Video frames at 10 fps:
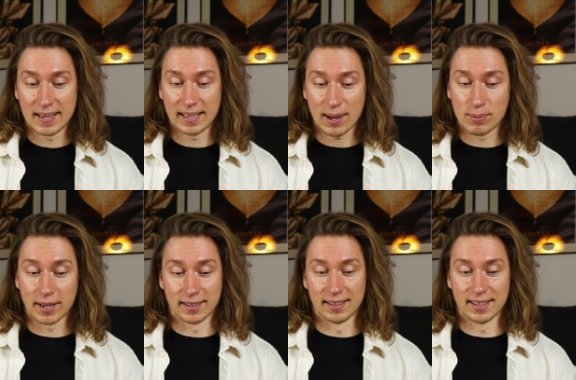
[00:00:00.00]
Yeah, but
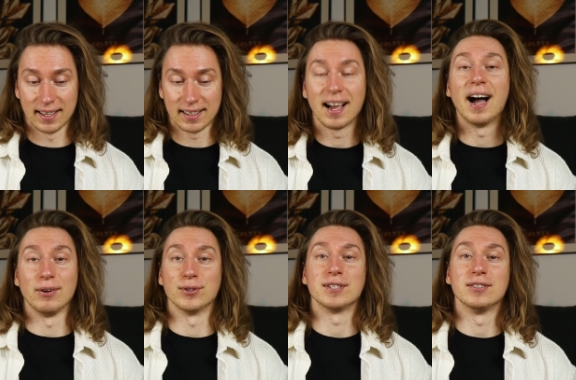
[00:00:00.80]
other than that,
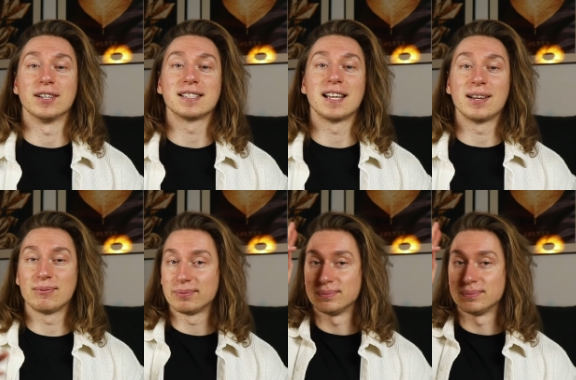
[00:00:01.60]
I will see you next time.